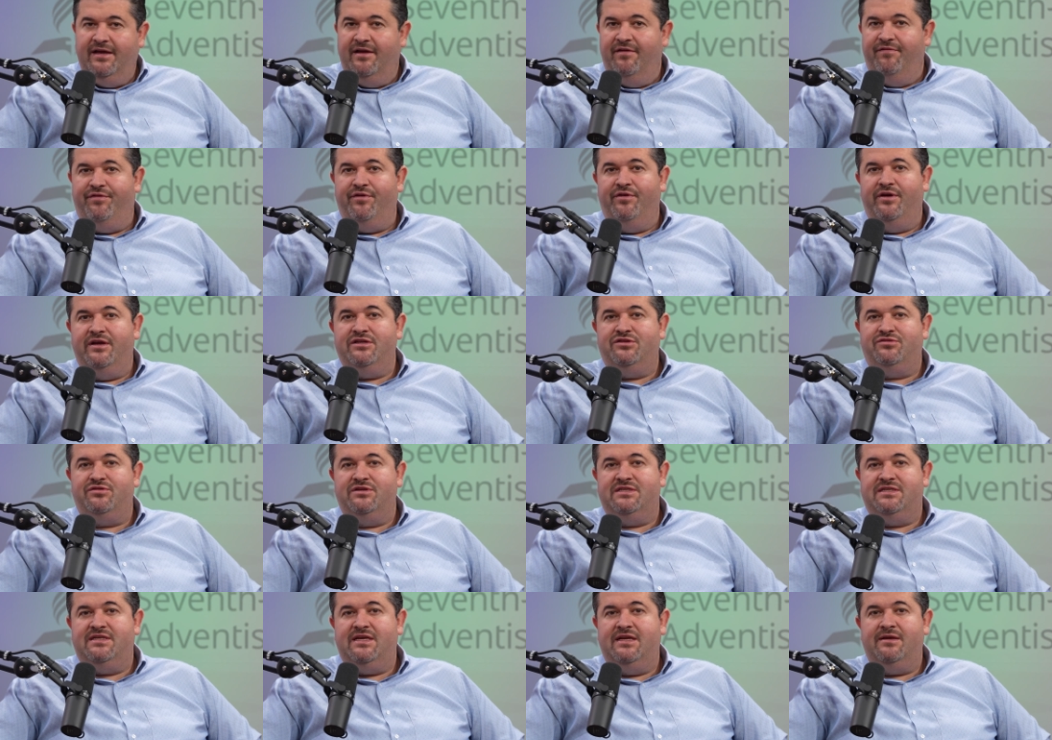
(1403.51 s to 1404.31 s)
If you're
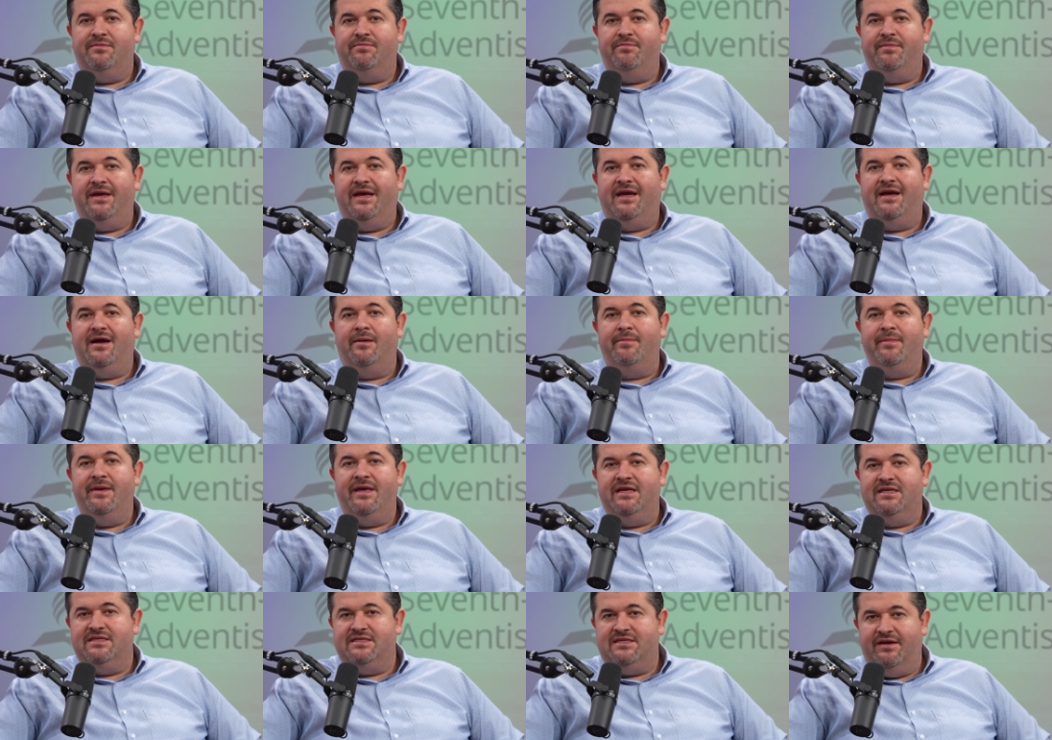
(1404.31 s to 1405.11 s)
interested in
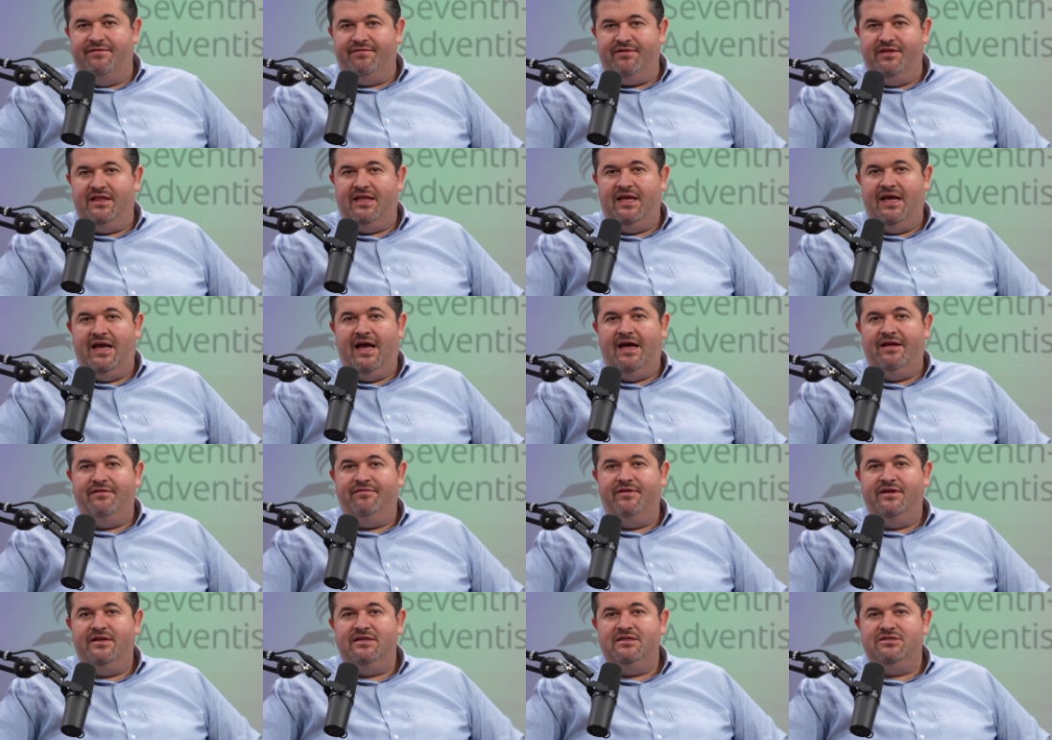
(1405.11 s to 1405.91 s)
becoming a Seventh day
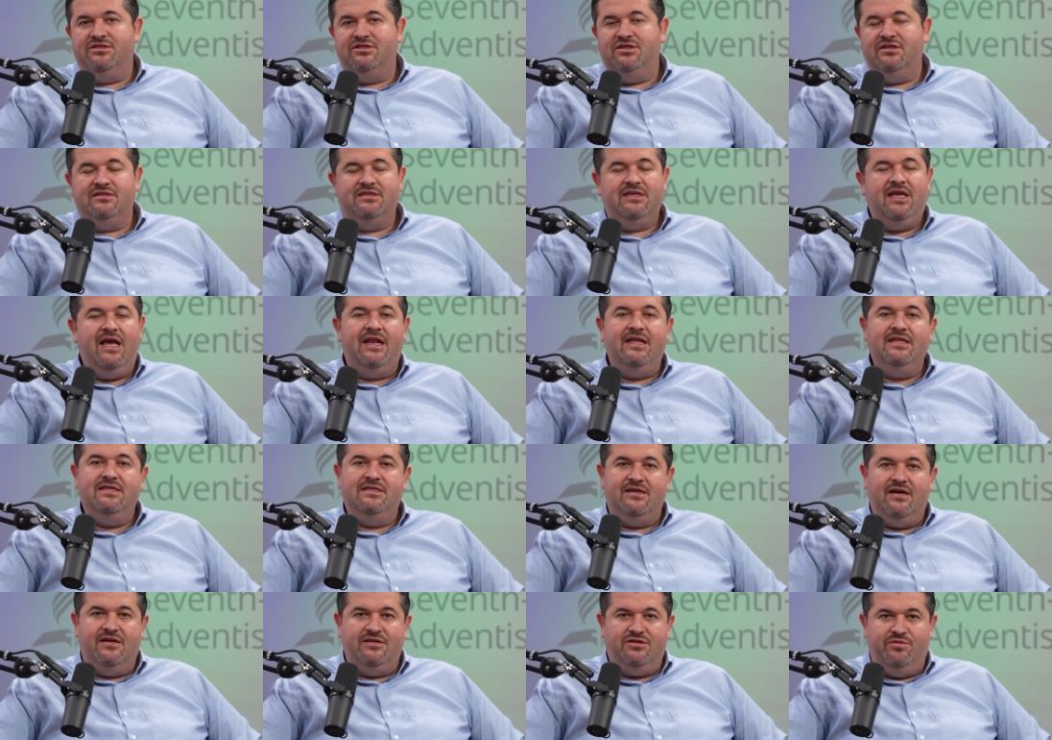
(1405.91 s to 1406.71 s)
Adventist, just get
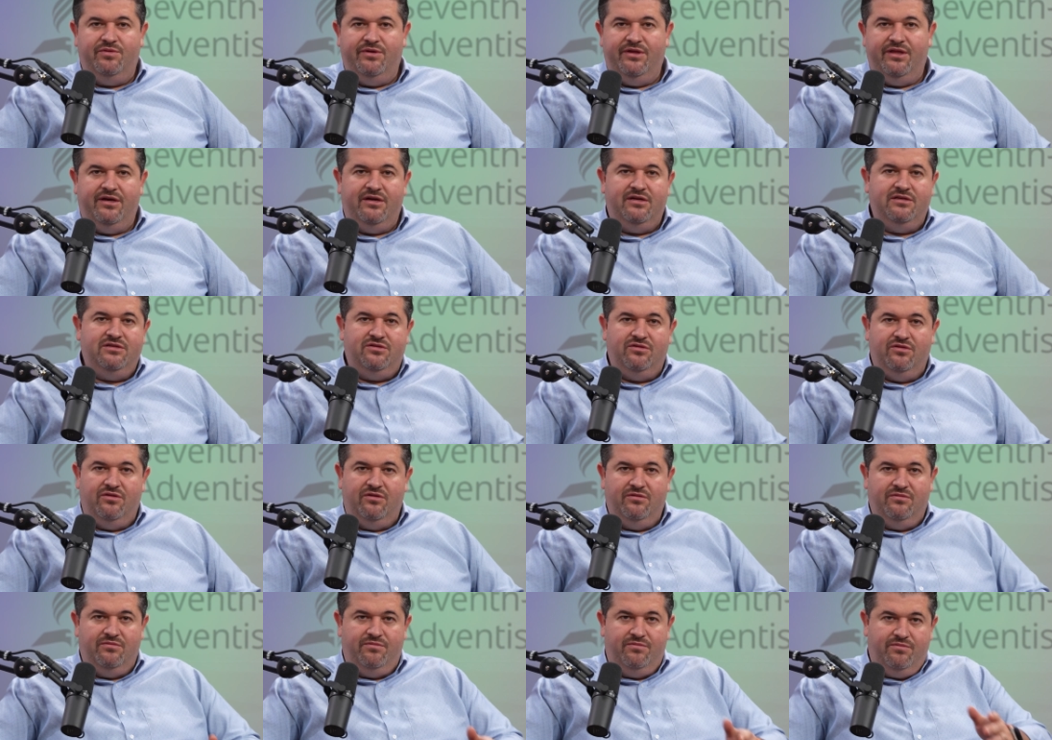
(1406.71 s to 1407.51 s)
in touch with us
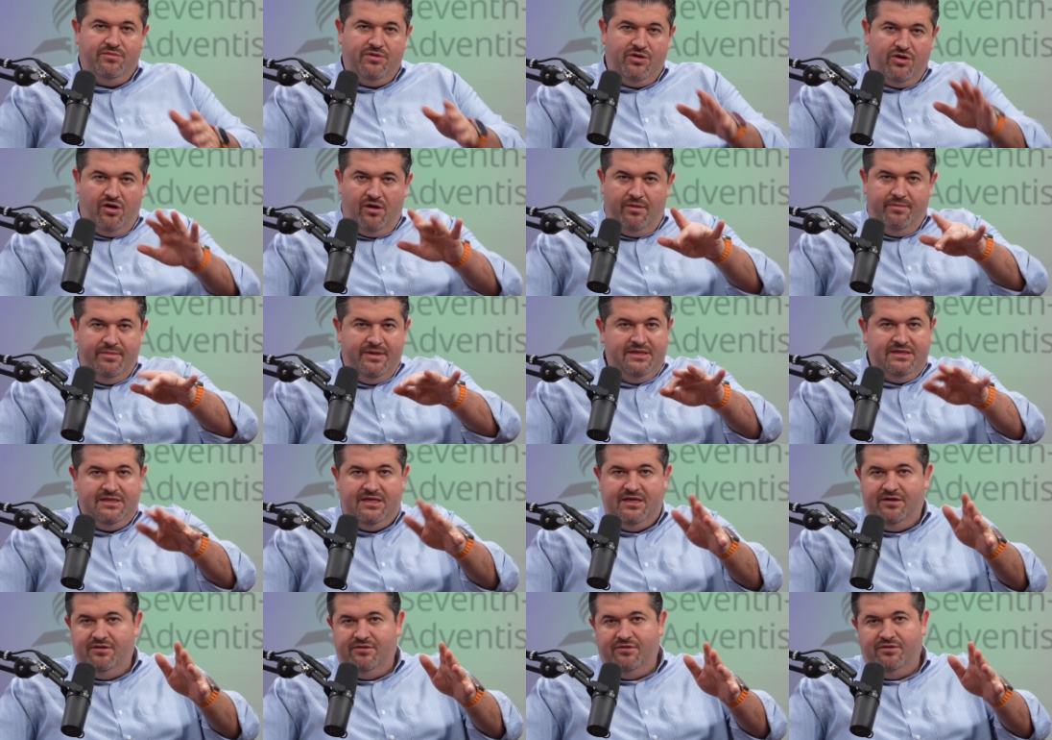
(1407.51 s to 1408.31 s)
or
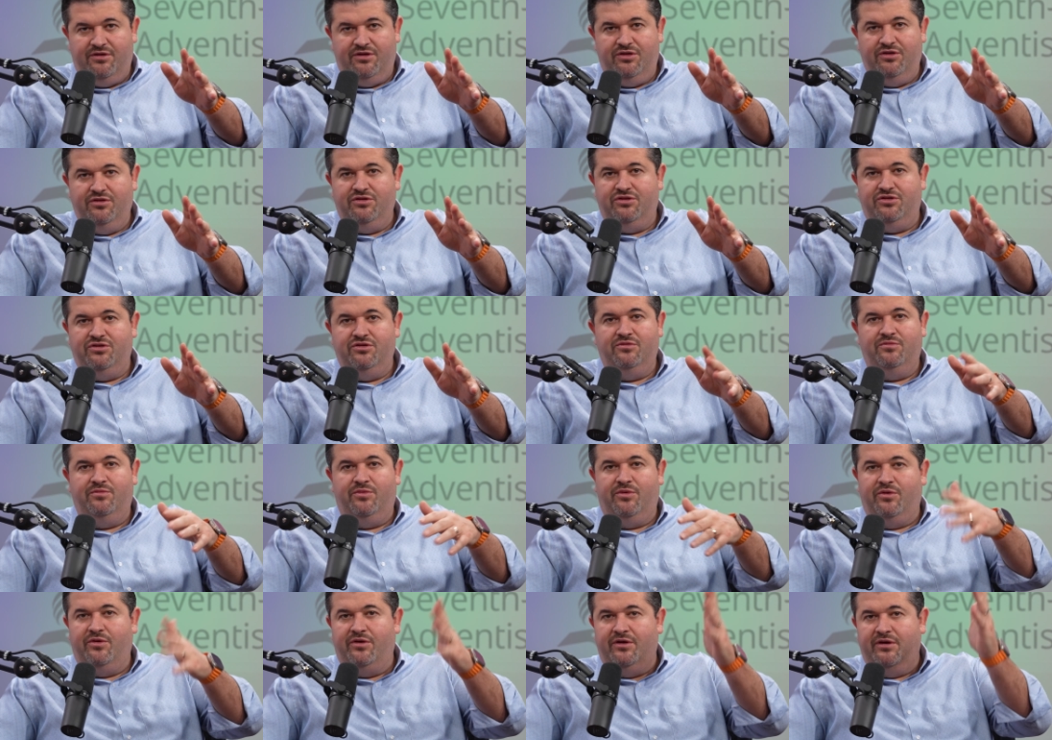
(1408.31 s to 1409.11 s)
comment here on
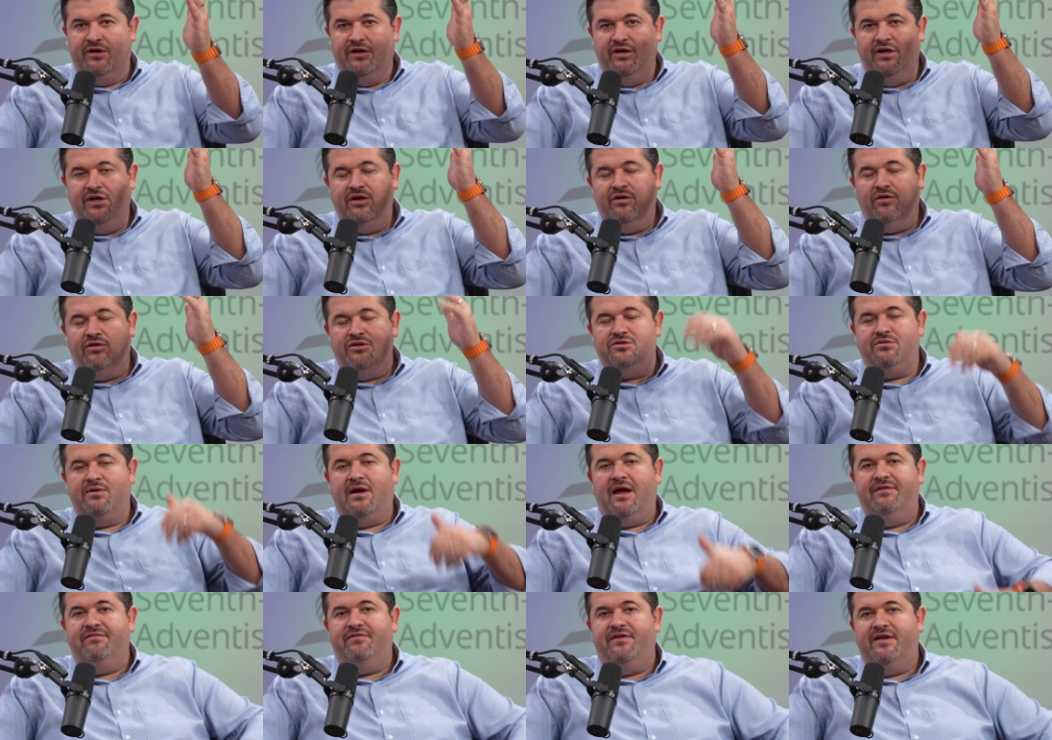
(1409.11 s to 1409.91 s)
YouTube or go
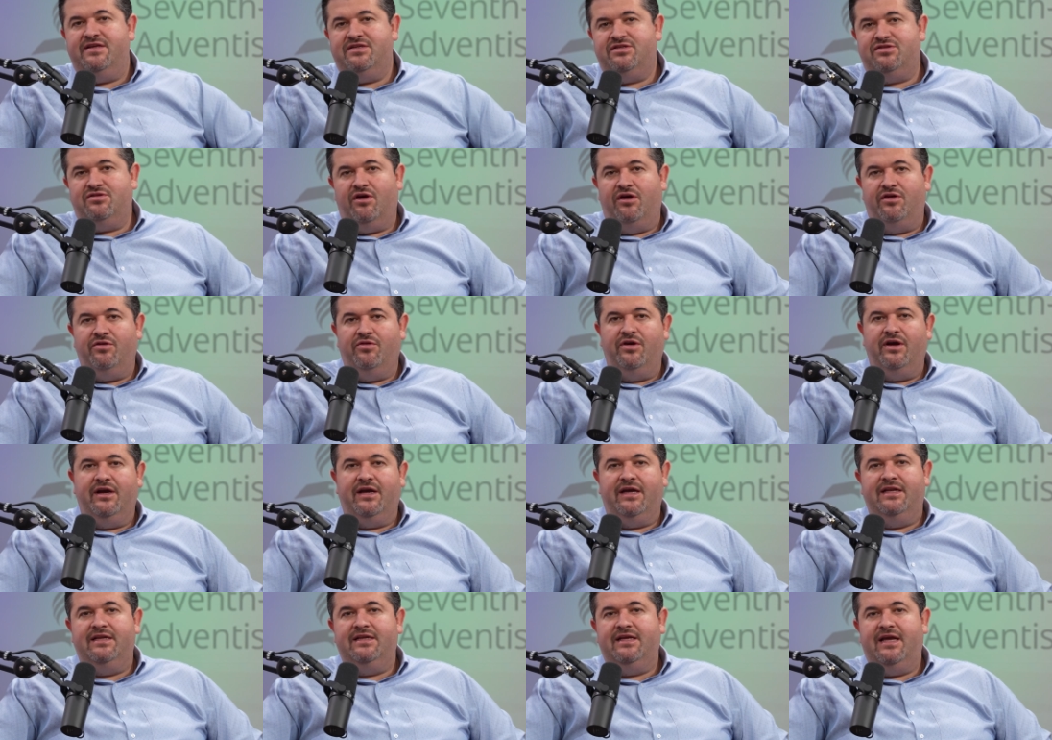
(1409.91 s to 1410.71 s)
to
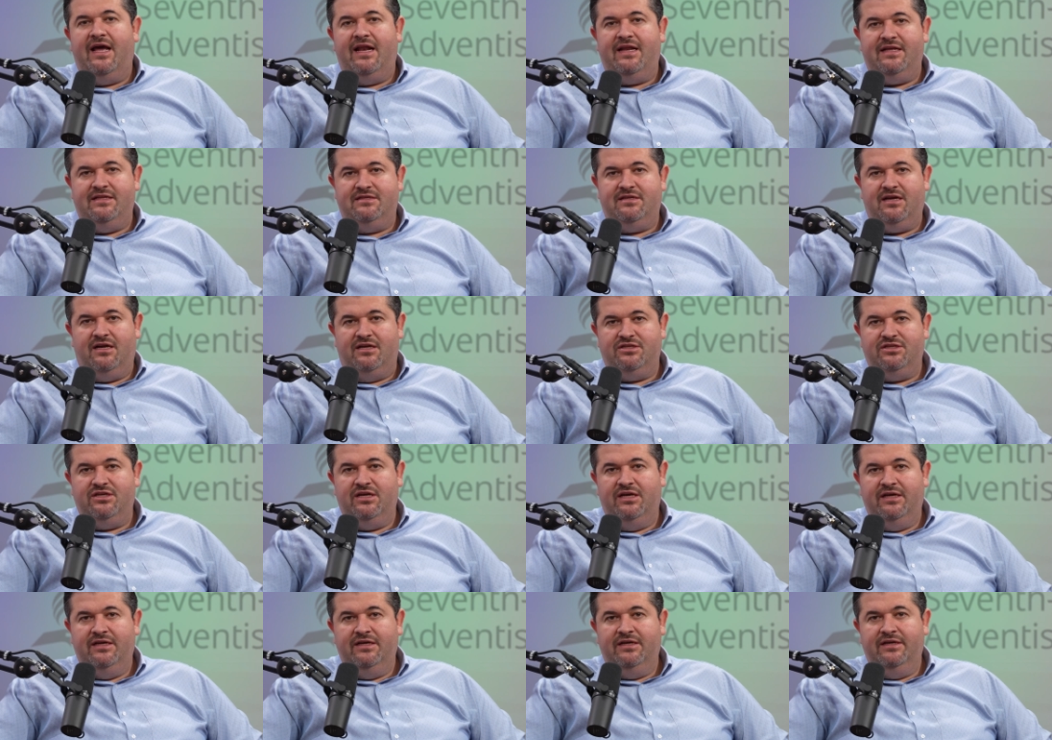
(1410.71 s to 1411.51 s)
Adventist.org and get in
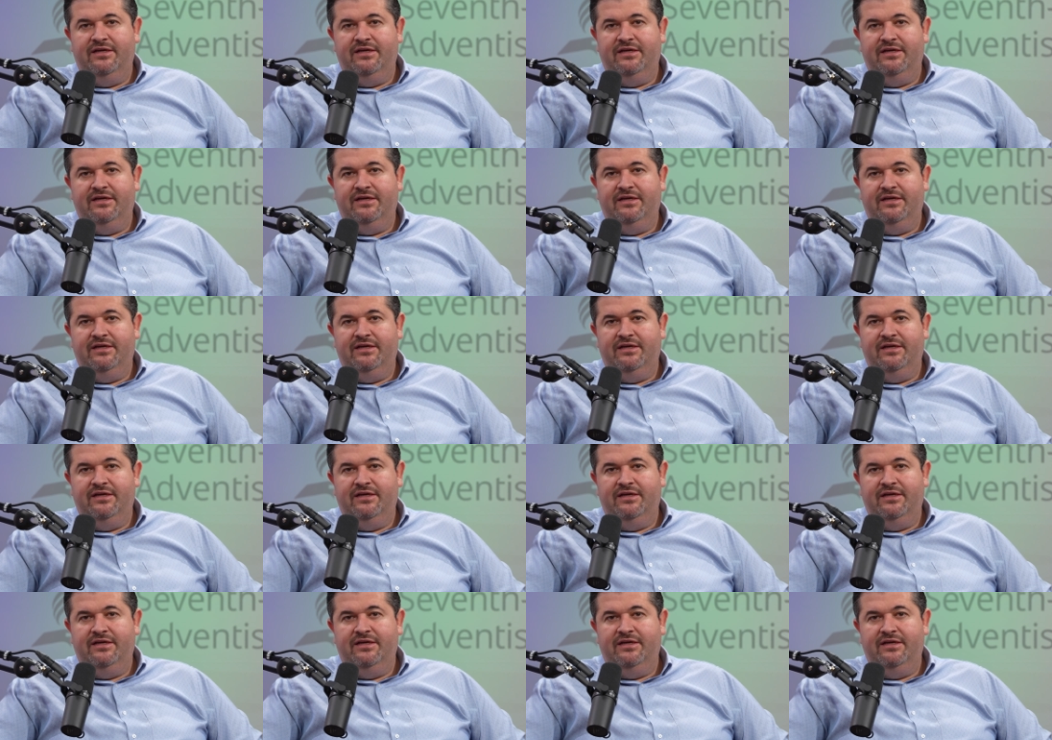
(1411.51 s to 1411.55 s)
touch.